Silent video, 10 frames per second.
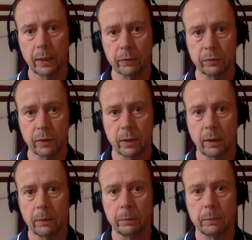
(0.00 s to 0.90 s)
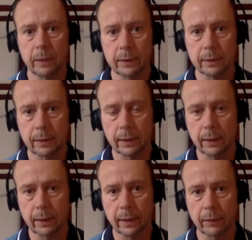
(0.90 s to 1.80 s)
of
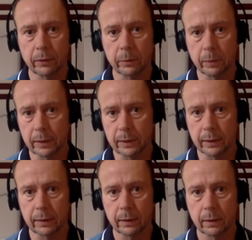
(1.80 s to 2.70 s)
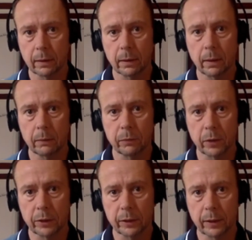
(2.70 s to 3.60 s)
instilling accountability
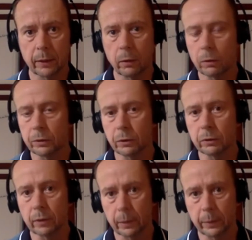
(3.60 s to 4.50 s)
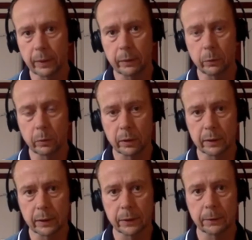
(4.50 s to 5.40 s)
vertically and horizontally within an
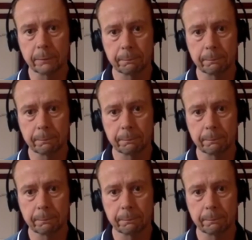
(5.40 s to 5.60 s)
organisation.